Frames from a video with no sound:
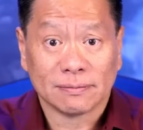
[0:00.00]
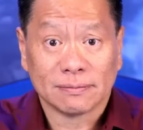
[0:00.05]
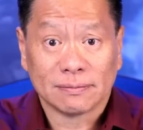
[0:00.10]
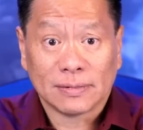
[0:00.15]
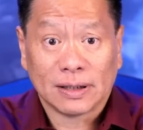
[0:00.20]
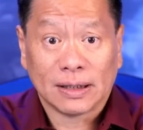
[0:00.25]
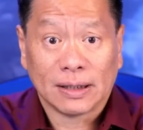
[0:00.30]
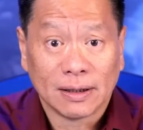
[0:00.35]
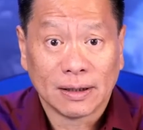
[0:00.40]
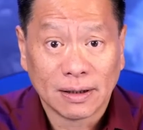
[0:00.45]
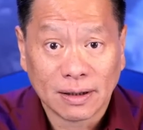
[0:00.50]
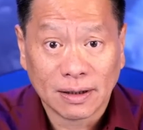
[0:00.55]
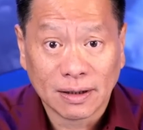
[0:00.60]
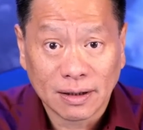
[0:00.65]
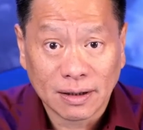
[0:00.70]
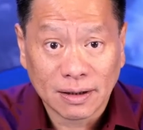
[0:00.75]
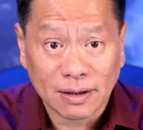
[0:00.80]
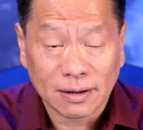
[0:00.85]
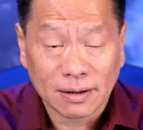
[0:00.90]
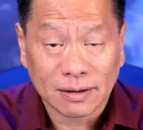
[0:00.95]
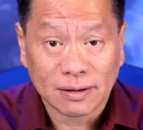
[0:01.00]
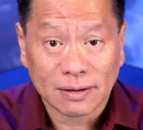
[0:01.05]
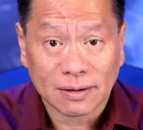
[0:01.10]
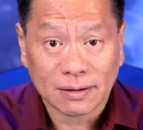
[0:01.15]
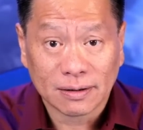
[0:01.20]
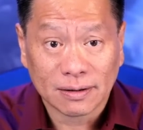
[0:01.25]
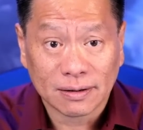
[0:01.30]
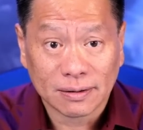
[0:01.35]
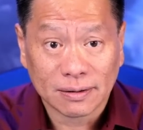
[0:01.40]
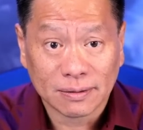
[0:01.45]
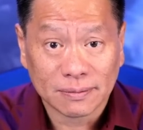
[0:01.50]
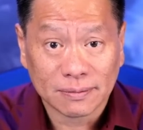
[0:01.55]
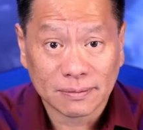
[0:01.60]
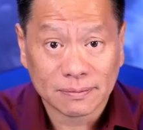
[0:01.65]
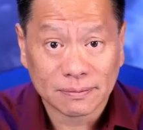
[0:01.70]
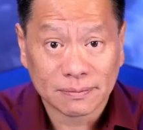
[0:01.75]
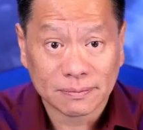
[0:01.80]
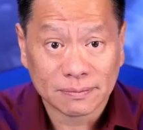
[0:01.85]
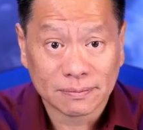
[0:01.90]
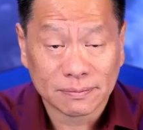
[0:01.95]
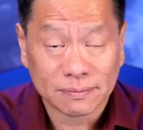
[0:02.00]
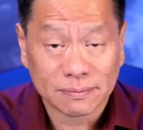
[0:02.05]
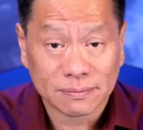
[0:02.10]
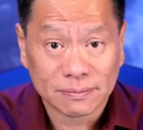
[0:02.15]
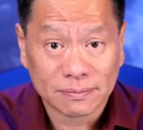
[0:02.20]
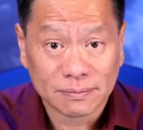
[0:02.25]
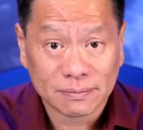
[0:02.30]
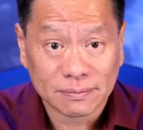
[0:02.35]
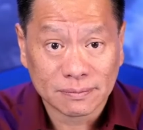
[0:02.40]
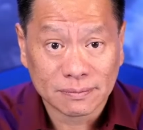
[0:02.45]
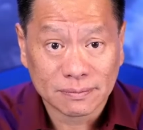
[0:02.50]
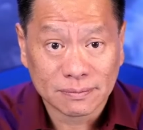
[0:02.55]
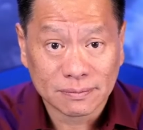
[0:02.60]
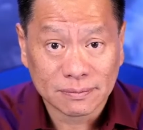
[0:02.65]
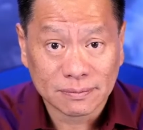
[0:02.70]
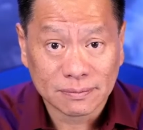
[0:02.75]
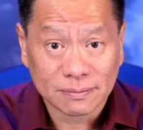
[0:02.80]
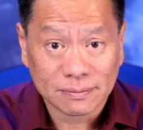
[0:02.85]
Nothing is said.